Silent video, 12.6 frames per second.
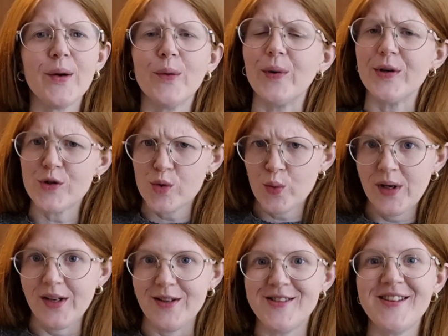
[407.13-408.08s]
When
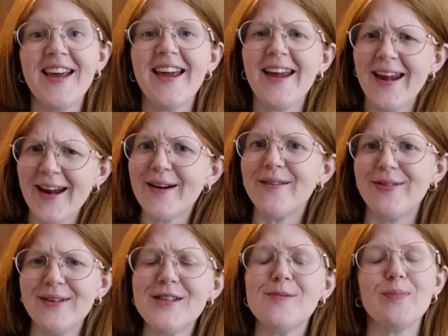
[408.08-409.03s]
Swedes hear this